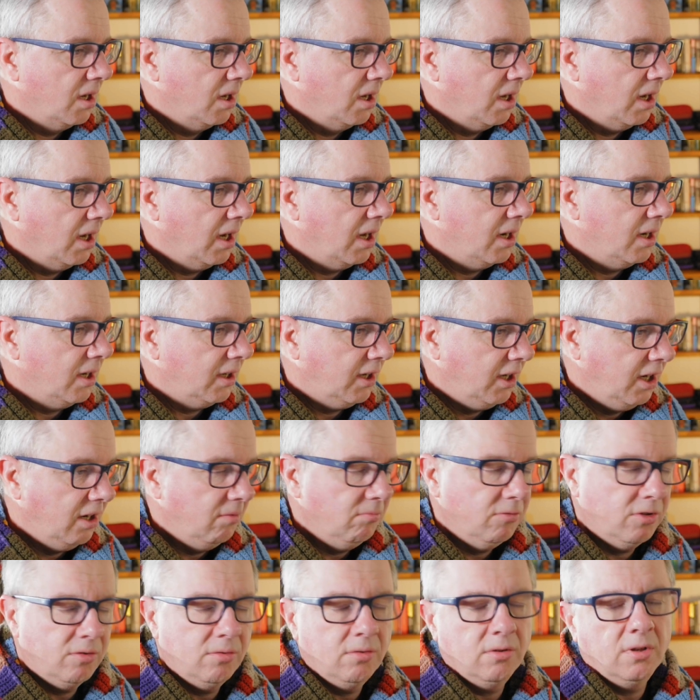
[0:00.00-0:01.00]
And it
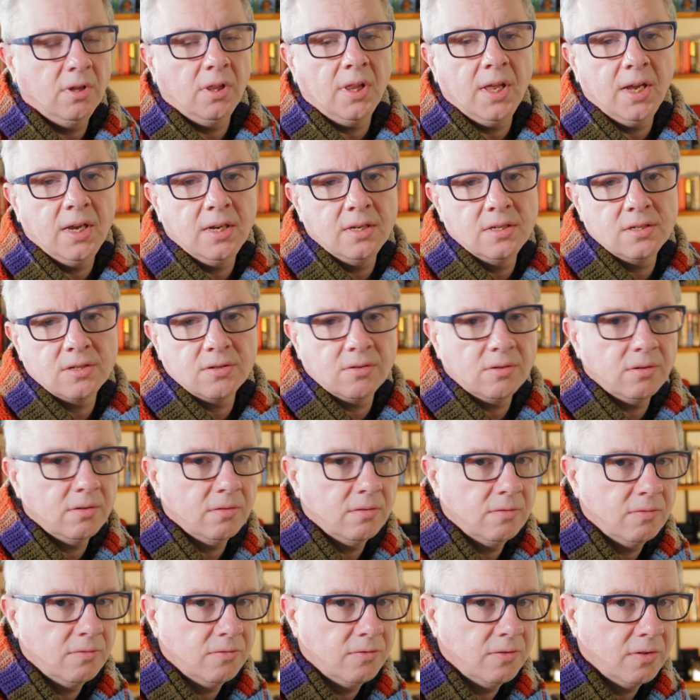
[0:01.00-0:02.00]
came through the lens
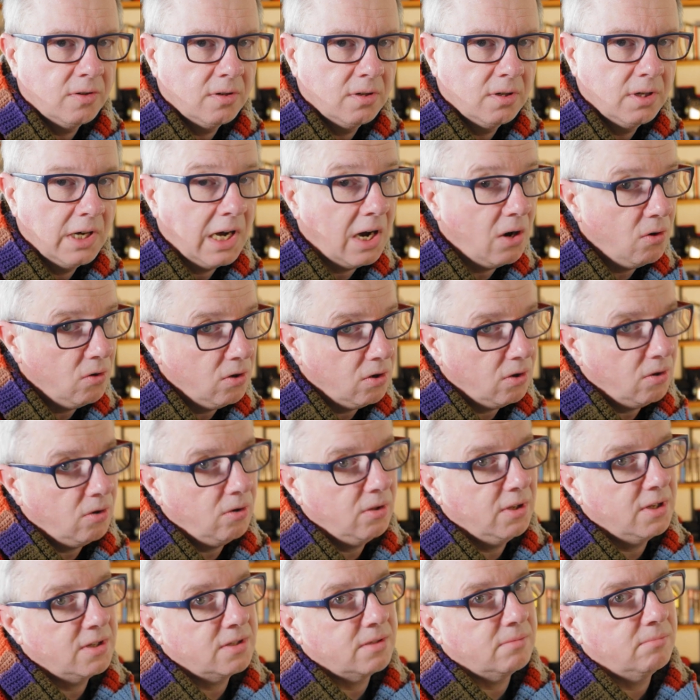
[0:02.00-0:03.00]
of
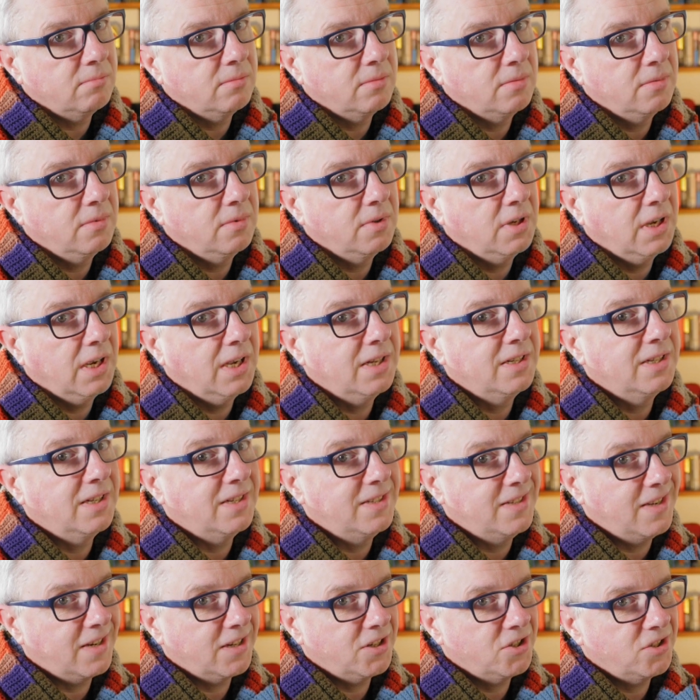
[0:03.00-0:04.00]
alcoholism and
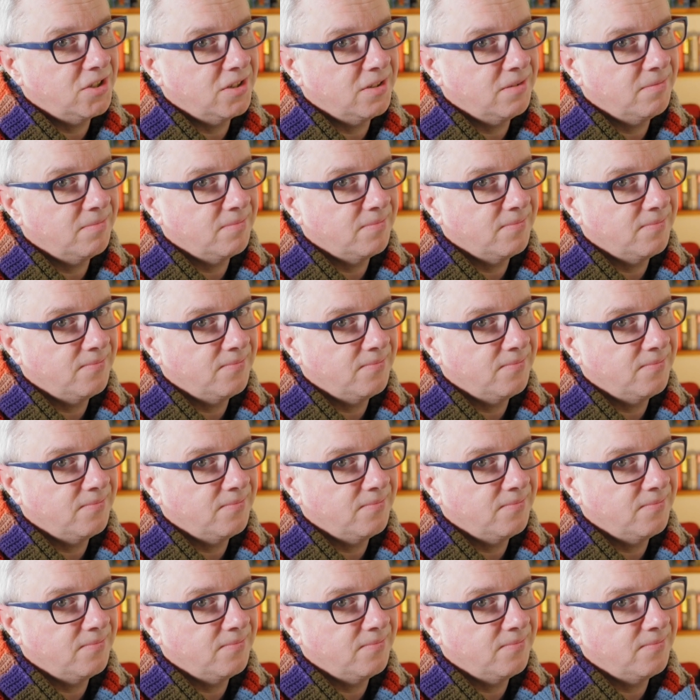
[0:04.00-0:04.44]
addiction.